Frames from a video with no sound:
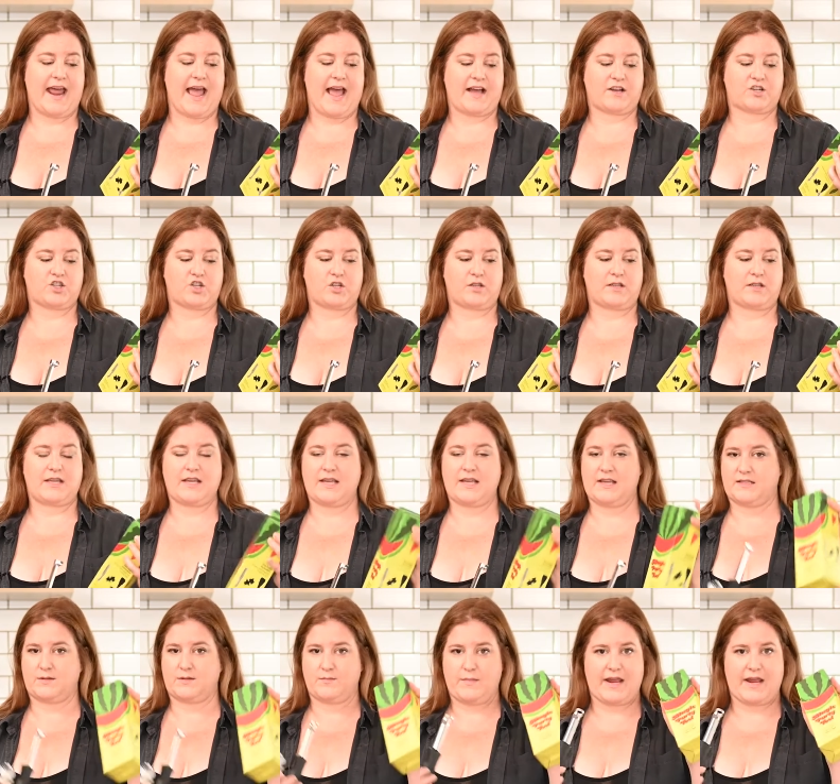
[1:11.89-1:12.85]
actually
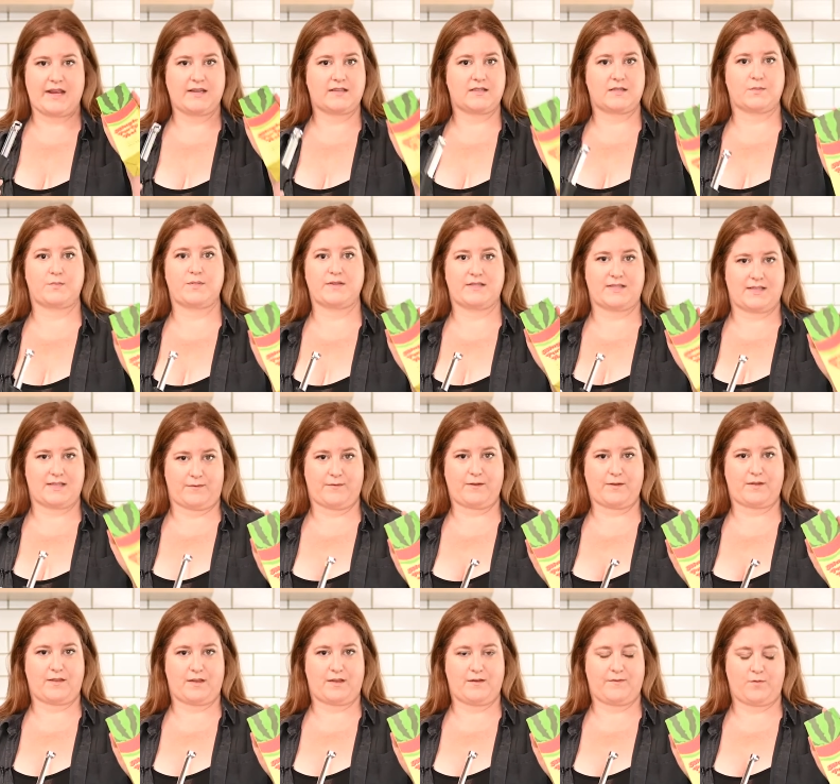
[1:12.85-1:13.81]
is made
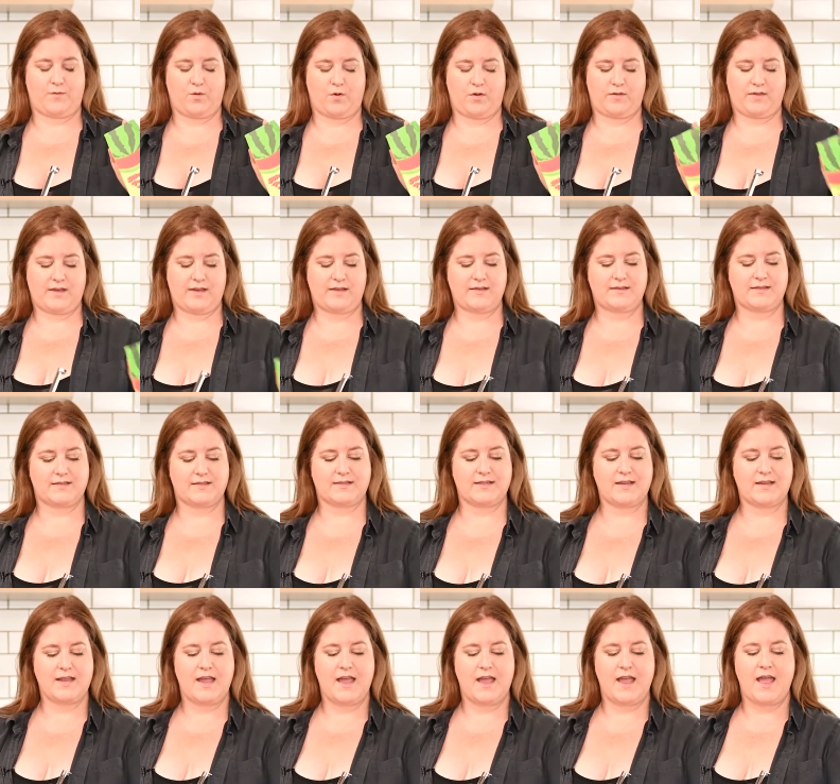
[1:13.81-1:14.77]
specifically for this.